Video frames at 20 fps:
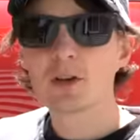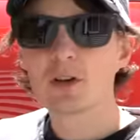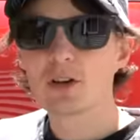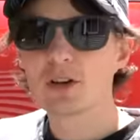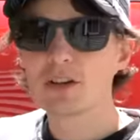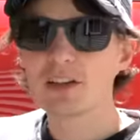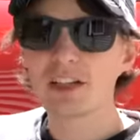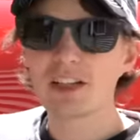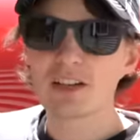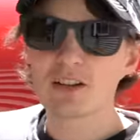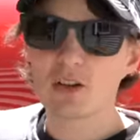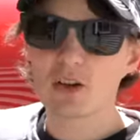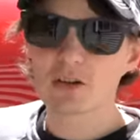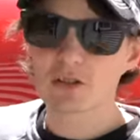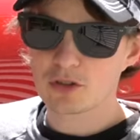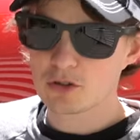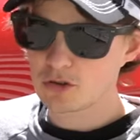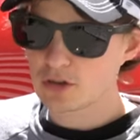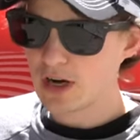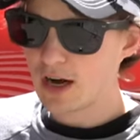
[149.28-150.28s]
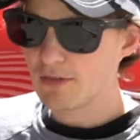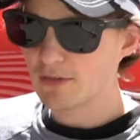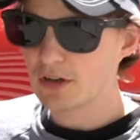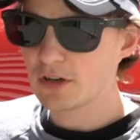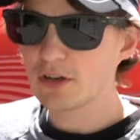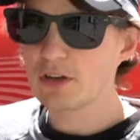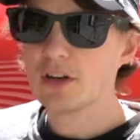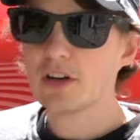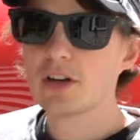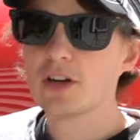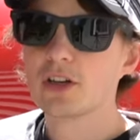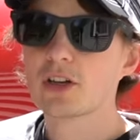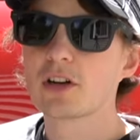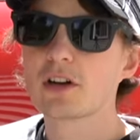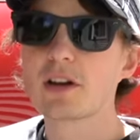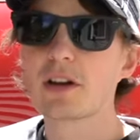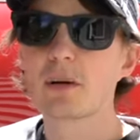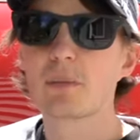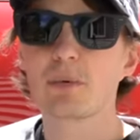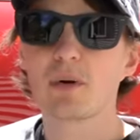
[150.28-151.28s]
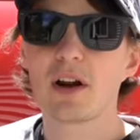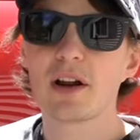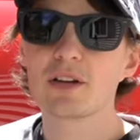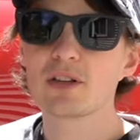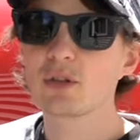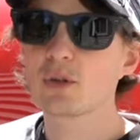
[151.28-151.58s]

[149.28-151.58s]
you're gonna need a long screwdriver, you're gonna need a pry